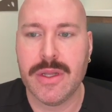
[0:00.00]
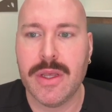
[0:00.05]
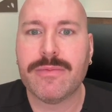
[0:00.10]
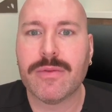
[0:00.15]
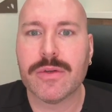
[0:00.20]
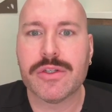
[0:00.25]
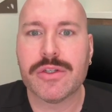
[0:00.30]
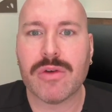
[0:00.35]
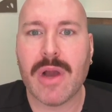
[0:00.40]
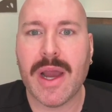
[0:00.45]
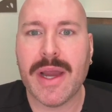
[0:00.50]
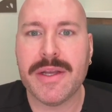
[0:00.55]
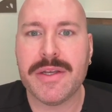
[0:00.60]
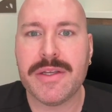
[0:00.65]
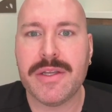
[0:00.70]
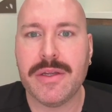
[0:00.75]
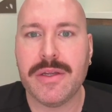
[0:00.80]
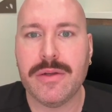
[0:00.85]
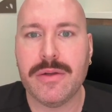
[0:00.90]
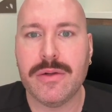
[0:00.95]
If we're trying
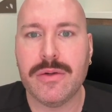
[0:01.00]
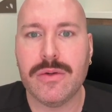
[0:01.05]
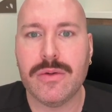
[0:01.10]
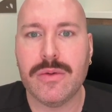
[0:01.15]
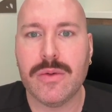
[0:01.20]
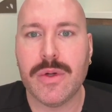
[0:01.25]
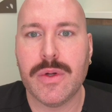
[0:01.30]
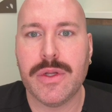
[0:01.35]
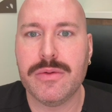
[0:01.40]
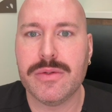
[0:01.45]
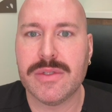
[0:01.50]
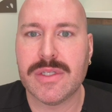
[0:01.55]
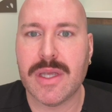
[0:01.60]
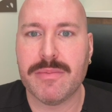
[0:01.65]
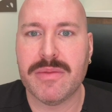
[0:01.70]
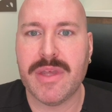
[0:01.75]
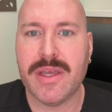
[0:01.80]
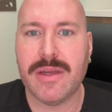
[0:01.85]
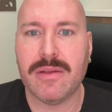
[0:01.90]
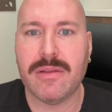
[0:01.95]
to do
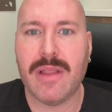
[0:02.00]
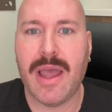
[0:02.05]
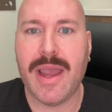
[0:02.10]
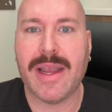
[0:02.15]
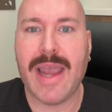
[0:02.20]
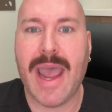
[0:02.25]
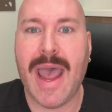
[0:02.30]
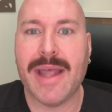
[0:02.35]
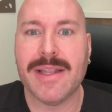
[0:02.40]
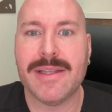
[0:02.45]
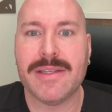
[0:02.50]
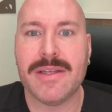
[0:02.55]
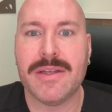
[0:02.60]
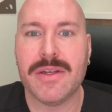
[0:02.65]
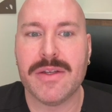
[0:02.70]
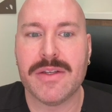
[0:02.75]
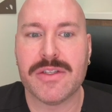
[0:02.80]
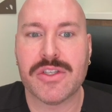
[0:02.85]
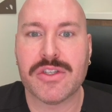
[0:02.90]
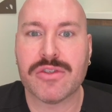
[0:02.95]
something like add
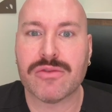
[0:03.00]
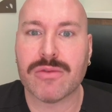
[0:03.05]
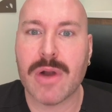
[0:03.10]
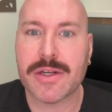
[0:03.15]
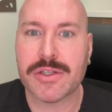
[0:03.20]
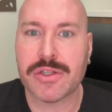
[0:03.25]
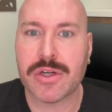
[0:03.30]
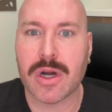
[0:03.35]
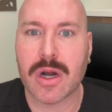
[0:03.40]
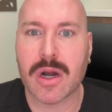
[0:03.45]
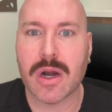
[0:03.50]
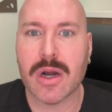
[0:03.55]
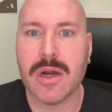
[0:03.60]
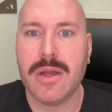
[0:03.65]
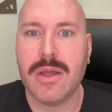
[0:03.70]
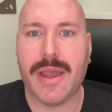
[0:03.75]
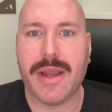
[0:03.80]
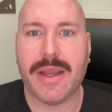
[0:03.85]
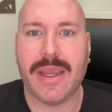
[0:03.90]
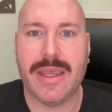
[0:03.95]
structure,
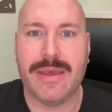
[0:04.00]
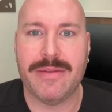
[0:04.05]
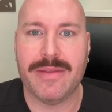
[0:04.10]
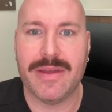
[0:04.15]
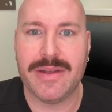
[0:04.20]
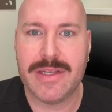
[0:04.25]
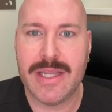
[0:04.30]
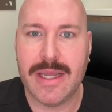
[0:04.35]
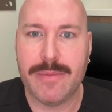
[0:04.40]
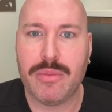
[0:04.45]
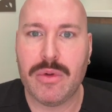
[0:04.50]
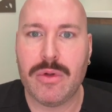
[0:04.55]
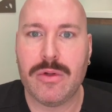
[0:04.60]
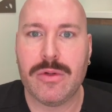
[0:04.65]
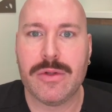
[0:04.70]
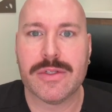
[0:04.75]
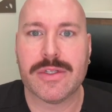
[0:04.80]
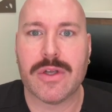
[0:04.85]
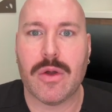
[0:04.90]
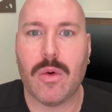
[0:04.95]
like in the
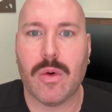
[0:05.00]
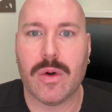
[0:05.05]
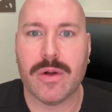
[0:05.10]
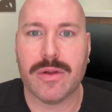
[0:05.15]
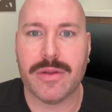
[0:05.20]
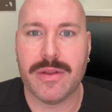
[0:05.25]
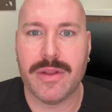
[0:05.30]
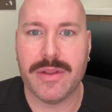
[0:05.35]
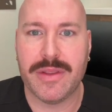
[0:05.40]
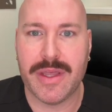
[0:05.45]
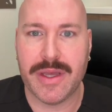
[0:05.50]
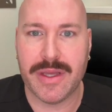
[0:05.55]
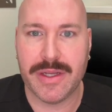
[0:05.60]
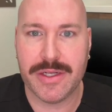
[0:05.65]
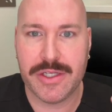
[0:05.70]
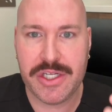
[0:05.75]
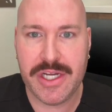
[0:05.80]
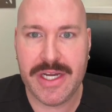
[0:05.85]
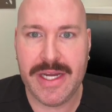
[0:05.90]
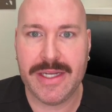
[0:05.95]
temples or the
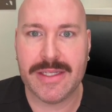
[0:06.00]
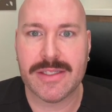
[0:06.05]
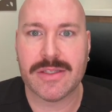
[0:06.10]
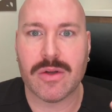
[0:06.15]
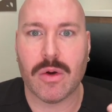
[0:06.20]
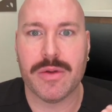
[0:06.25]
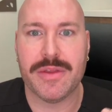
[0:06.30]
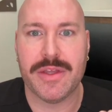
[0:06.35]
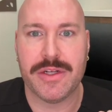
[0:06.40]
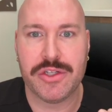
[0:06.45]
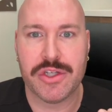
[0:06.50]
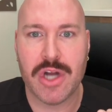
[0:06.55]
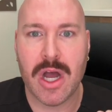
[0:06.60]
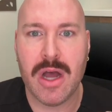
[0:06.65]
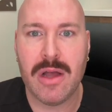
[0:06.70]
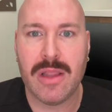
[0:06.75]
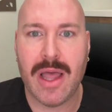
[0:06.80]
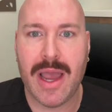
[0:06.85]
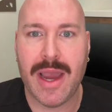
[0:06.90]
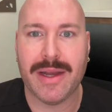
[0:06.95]
cheeks or the
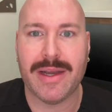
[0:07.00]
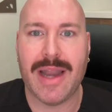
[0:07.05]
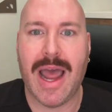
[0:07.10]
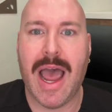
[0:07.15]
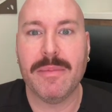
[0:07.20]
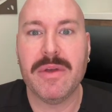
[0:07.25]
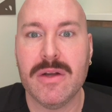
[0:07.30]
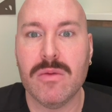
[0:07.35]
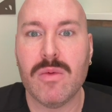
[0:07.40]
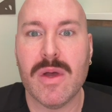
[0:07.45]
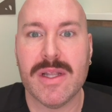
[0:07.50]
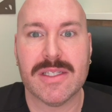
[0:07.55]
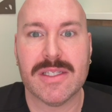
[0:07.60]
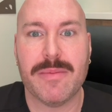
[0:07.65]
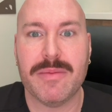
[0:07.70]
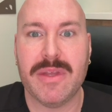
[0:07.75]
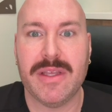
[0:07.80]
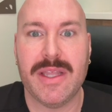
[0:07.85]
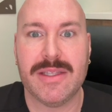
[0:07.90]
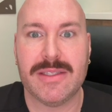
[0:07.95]
jawline, going to want
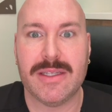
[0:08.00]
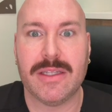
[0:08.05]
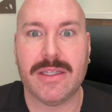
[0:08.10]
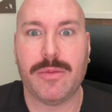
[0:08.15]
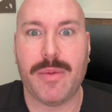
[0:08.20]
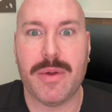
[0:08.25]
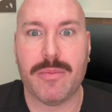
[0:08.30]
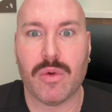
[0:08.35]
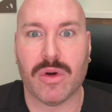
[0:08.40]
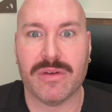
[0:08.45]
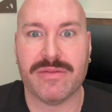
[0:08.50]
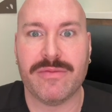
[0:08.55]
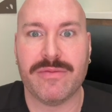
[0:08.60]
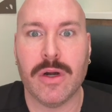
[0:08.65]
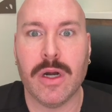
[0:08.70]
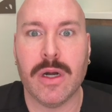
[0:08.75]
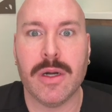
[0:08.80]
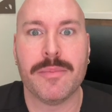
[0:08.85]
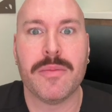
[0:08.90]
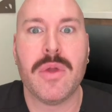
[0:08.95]
something that's a little bit more
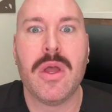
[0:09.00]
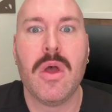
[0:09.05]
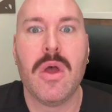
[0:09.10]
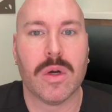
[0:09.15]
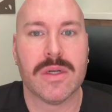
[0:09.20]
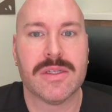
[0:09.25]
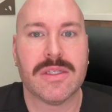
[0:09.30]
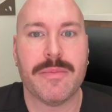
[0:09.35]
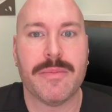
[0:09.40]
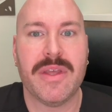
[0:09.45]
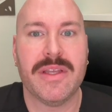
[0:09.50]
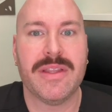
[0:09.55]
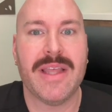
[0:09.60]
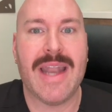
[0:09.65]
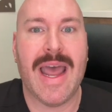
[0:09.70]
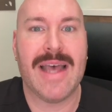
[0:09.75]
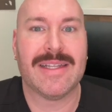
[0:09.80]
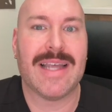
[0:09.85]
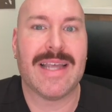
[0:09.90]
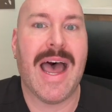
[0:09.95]
firm, or something
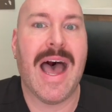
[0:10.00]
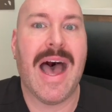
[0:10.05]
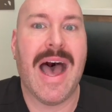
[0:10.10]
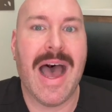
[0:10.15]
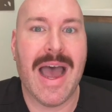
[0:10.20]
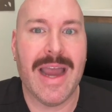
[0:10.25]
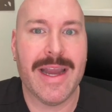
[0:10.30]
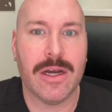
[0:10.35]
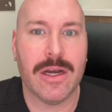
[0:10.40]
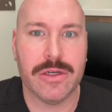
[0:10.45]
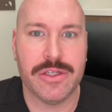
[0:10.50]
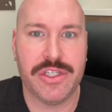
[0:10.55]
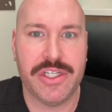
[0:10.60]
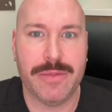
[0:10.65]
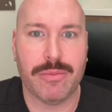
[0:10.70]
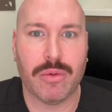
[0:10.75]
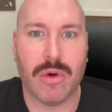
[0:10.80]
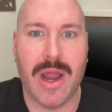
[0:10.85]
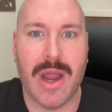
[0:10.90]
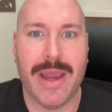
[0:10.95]
that has a higher
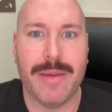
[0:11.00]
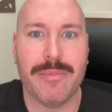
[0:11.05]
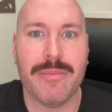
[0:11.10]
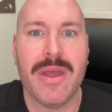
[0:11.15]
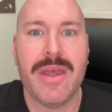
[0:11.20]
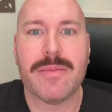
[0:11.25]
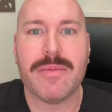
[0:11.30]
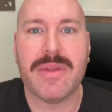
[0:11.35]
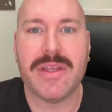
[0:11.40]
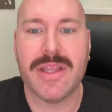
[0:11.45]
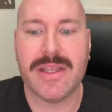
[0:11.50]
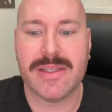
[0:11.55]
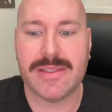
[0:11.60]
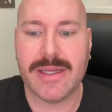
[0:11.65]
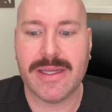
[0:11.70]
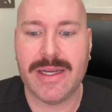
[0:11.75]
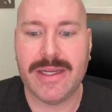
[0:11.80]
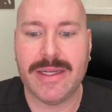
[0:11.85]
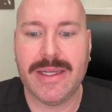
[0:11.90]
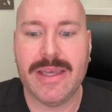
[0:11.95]
G prime, something that's
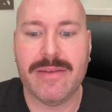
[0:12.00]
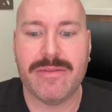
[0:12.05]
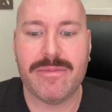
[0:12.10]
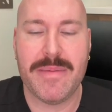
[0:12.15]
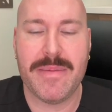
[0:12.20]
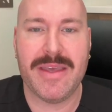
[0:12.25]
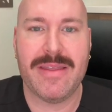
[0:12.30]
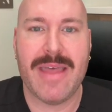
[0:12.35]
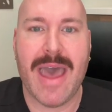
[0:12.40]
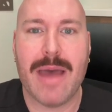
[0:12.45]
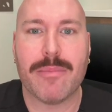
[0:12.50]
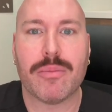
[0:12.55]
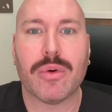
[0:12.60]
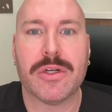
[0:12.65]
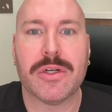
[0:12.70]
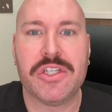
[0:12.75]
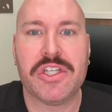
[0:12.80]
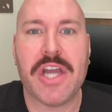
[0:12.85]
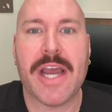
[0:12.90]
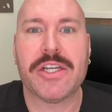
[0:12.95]
going to give me that
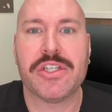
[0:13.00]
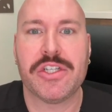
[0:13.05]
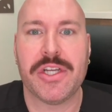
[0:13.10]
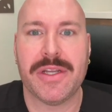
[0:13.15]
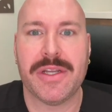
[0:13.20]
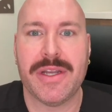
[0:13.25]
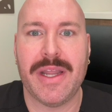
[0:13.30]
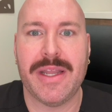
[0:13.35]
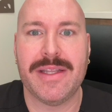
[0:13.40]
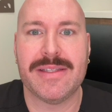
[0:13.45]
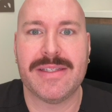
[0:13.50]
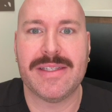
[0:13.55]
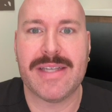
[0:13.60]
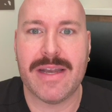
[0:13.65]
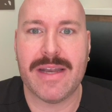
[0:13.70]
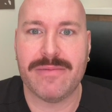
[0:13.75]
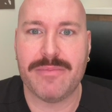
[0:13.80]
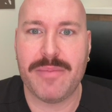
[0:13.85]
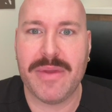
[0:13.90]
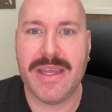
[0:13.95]
projection
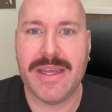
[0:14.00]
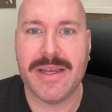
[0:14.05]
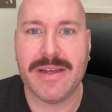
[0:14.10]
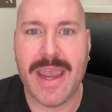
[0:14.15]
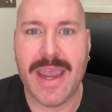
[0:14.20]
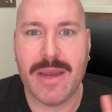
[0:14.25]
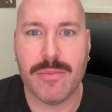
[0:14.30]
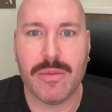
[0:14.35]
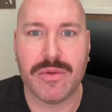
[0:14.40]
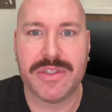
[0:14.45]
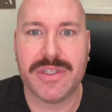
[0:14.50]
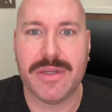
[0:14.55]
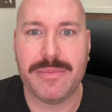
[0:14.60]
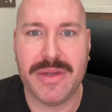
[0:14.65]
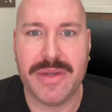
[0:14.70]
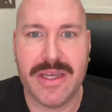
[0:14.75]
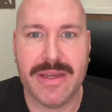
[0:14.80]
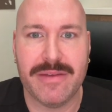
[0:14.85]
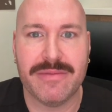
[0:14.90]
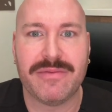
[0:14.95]
instead of being able to
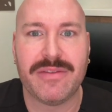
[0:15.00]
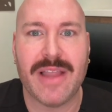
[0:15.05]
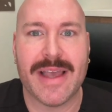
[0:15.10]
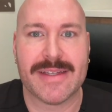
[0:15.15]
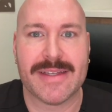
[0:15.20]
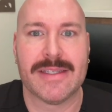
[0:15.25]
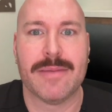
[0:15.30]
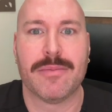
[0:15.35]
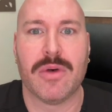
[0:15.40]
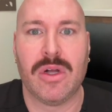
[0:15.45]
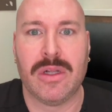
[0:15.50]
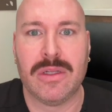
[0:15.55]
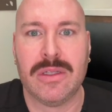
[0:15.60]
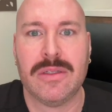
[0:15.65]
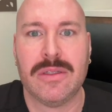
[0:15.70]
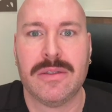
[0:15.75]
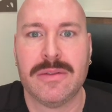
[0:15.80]
be flexible.